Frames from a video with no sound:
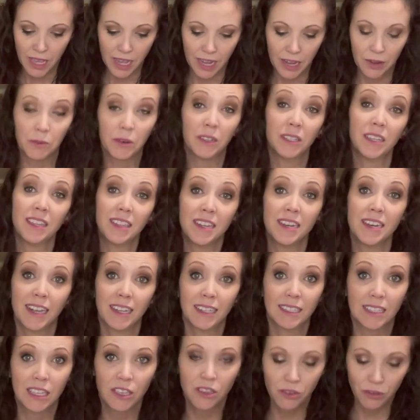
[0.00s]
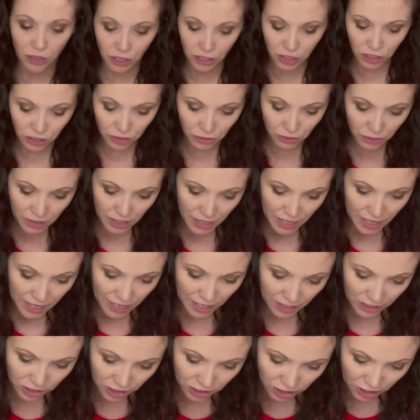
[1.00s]
And really the next thing you could do
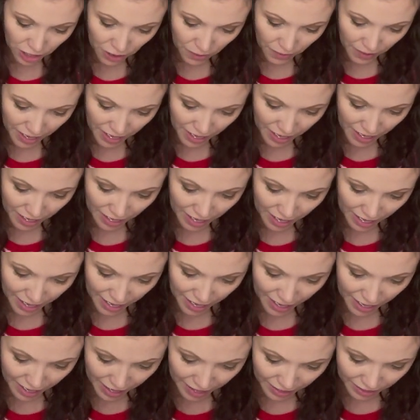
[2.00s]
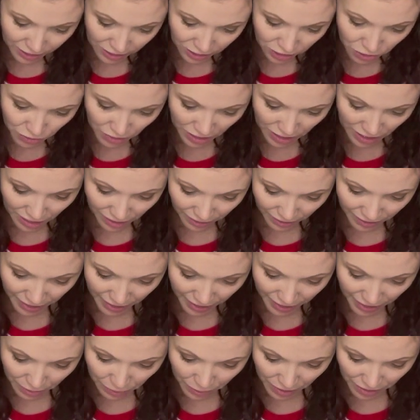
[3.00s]
is just go ahead and you can either
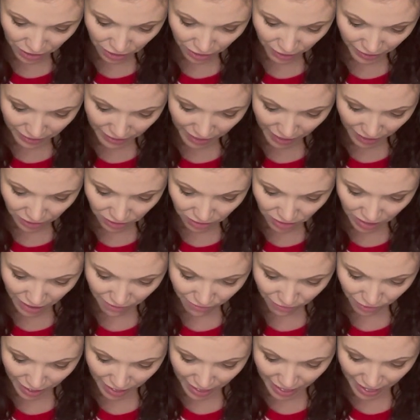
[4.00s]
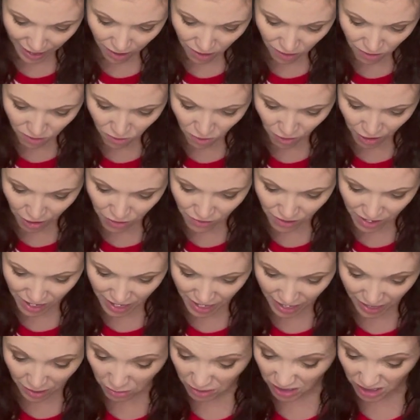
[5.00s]
cut it with your X-Acto knife right now, or you can
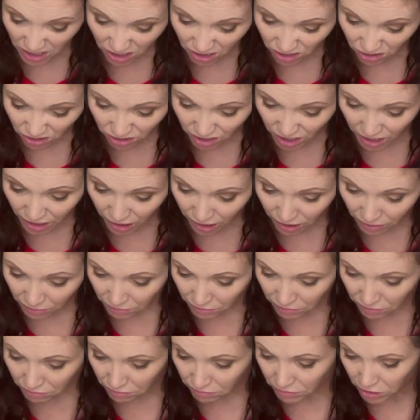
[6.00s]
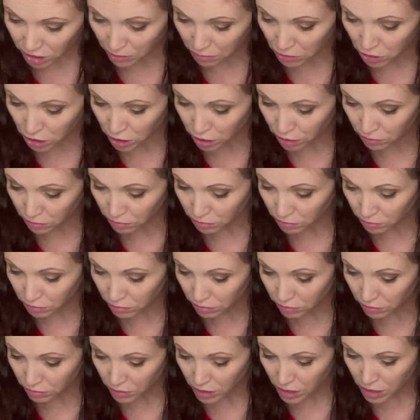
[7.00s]
cut it with scissors later. It's up to you.
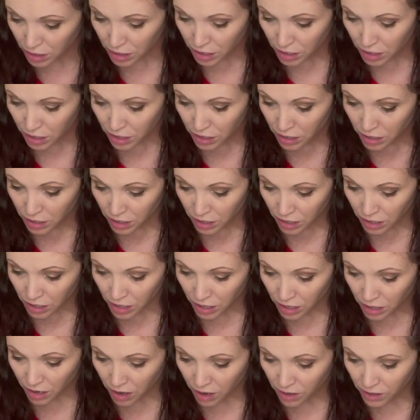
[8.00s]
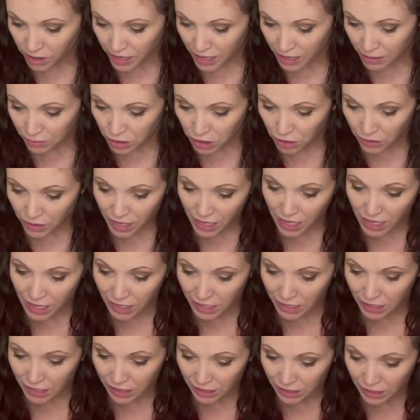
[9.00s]
And all I am doing
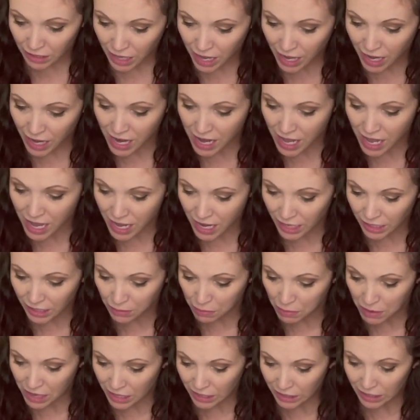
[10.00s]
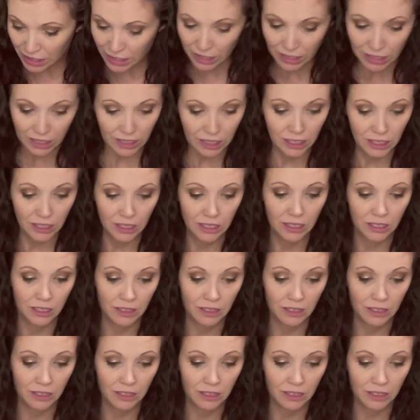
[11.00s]
is cutting it into pieces.